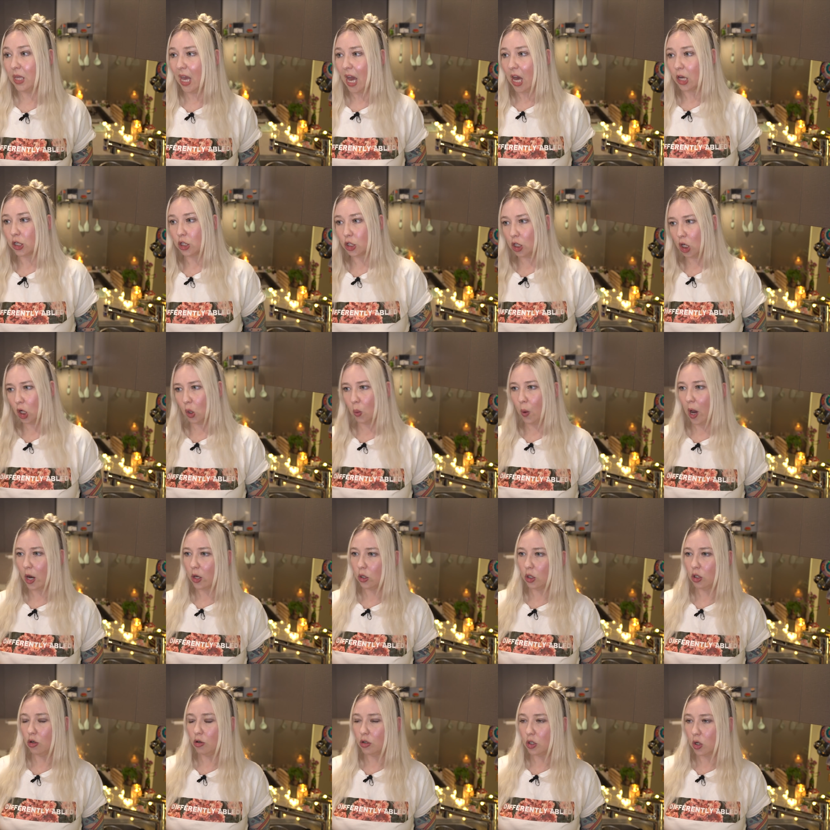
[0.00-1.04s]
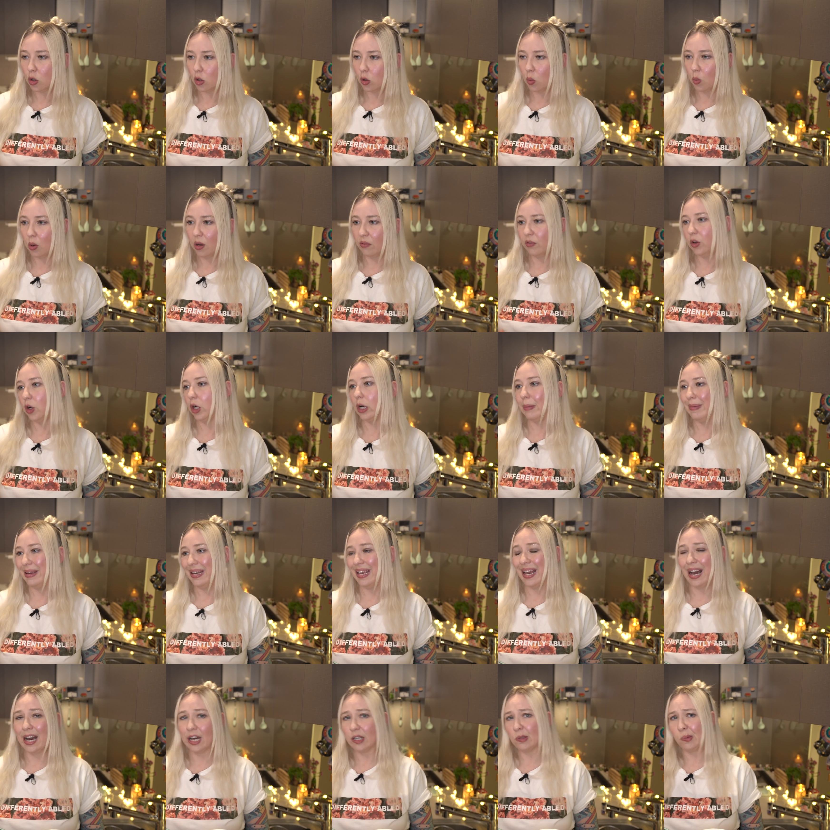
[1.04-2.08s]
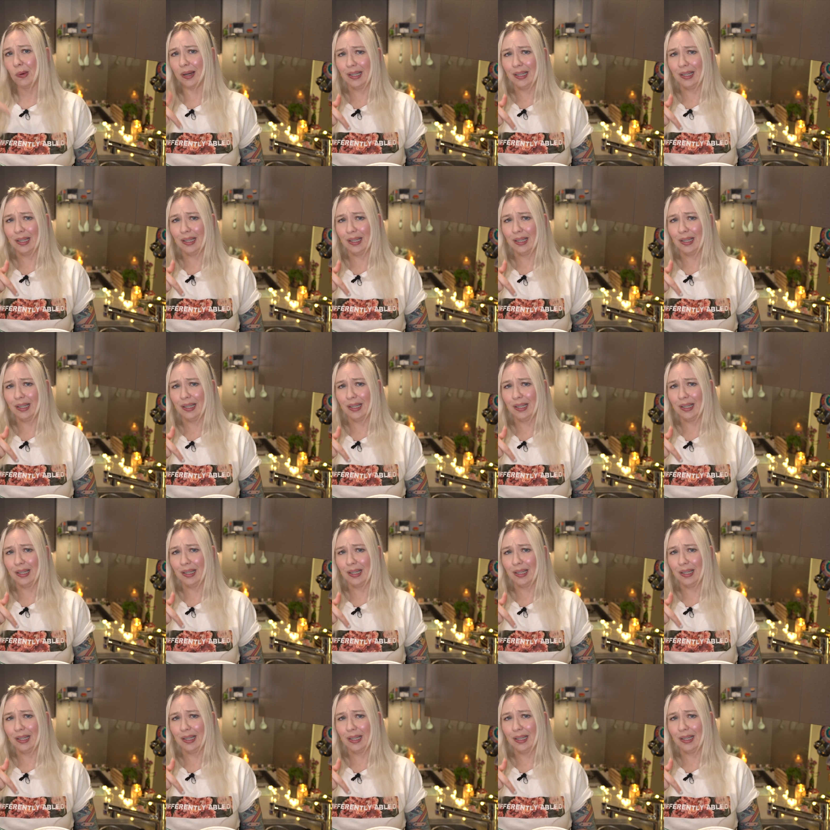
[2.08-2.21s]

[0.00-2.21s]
Yeah, sure. Why don't you show them one of your conbini hacks